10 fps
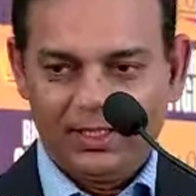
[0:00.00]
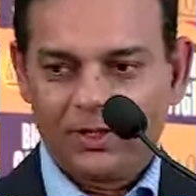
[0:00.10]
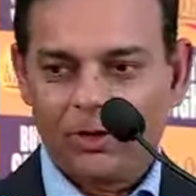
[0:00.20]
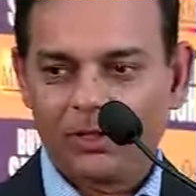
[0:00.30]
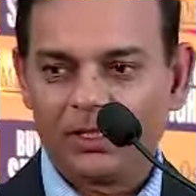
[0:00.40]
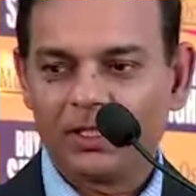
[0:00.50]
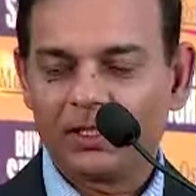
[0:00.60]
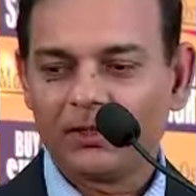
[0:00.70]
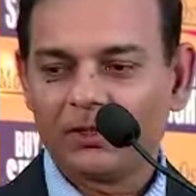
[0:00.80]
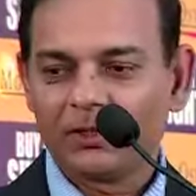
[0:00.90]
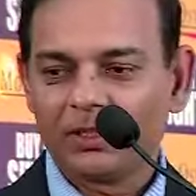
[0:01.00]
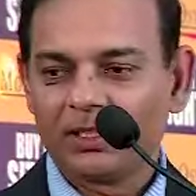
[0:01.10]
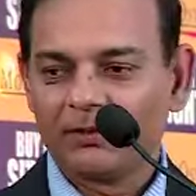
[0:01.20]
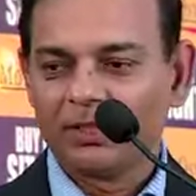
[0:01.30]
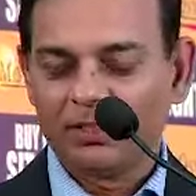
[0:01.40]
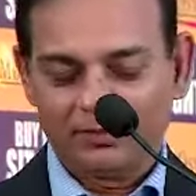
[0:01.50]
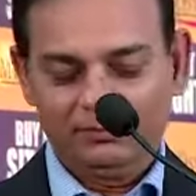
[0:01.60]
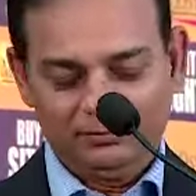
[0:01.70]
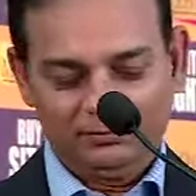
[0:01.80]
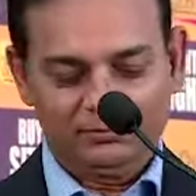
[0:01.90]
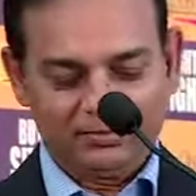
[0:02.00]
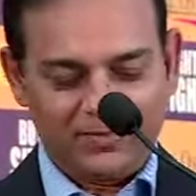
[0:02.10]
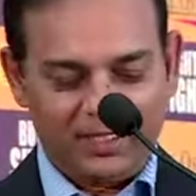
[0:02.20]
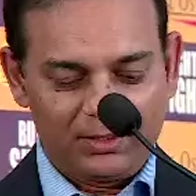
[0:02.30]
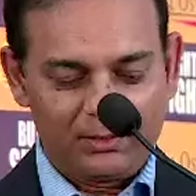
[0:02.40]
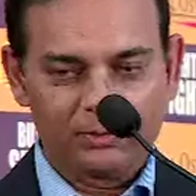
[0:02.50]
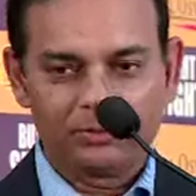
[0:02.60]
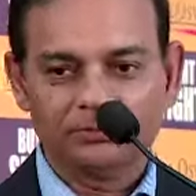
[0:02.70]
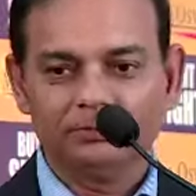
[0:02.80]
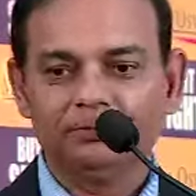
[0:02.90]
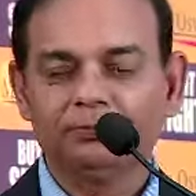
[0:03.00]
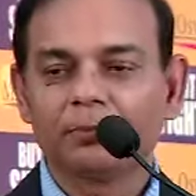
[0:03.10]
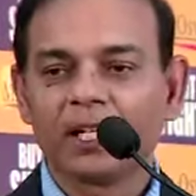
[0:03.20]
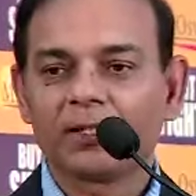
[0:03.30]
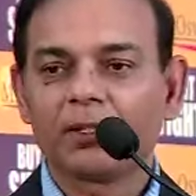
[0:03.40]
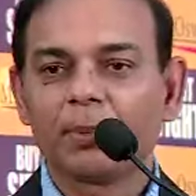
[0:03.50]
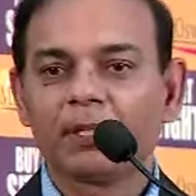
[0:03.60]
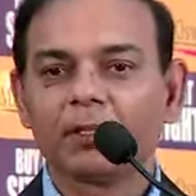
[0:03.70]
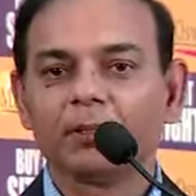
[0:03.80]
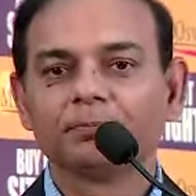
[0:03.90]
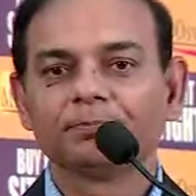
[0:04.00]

coordinate, or he will try to manage the panel.